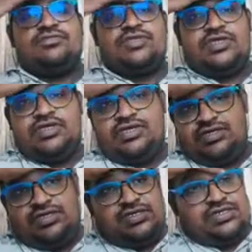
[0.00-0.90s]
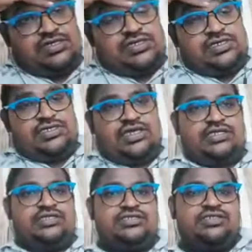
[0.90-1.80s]
Okay, yeah,
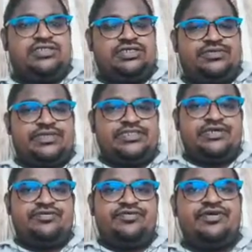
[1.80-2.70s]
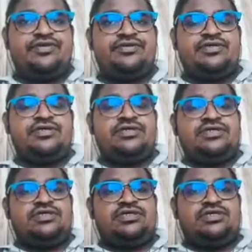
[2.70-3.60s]
this is the expression for
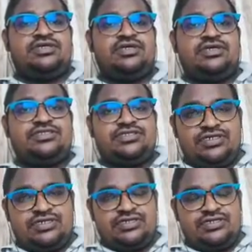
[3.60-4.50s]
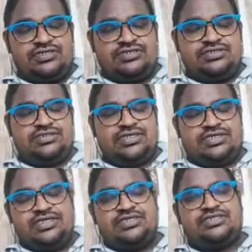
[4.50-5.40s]
the
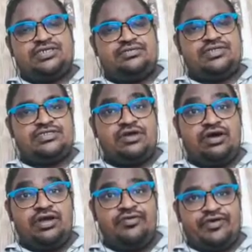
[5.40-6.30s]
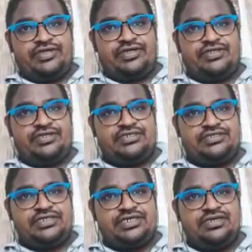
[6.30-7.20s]
inductance of the solid wire, that is
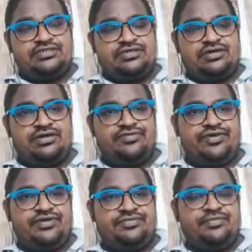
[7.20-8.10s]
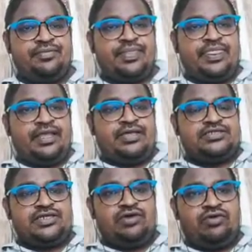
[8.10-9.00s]
single solid wire.
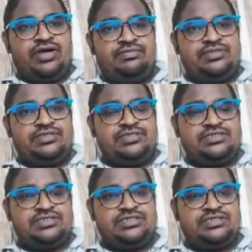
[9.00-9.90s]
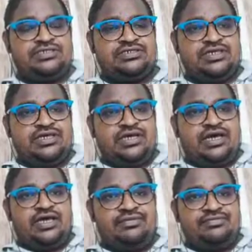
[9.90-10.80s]
So now what I am doing in the sense, I
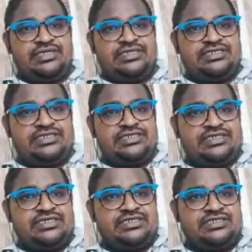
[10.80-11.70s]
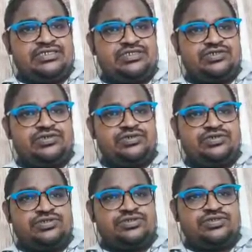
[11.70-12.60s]
am inserting this 2
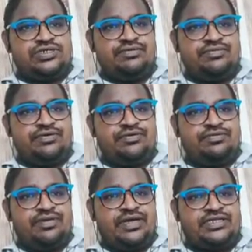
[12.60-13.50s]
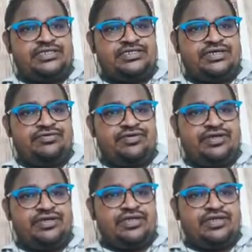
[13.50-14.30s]
into 10 power minus 7